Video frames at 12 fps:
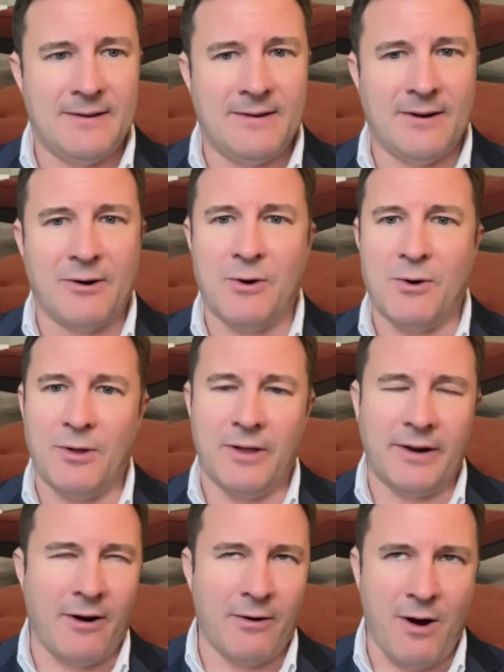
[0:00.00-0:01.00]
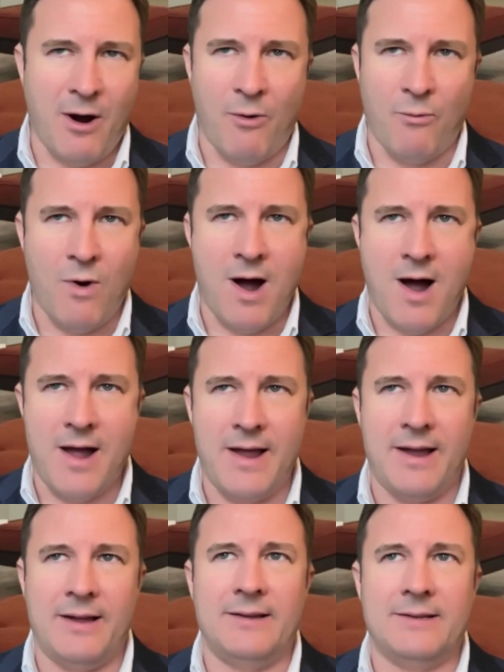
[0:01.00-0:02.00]
Our goal and our
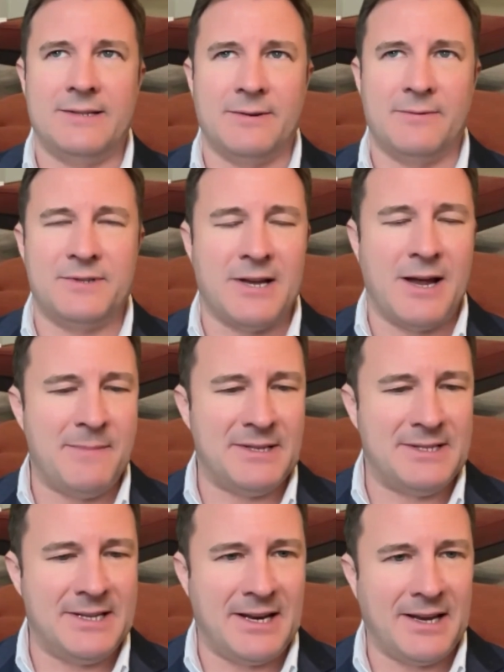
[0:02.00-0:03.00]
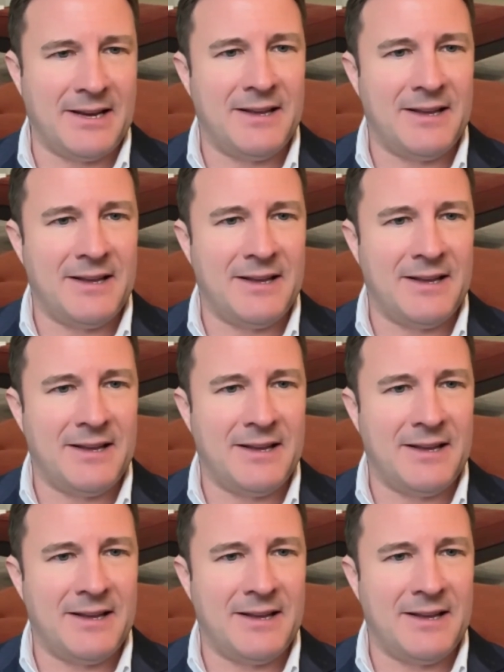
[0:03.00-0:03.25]
why, as Simon Sinek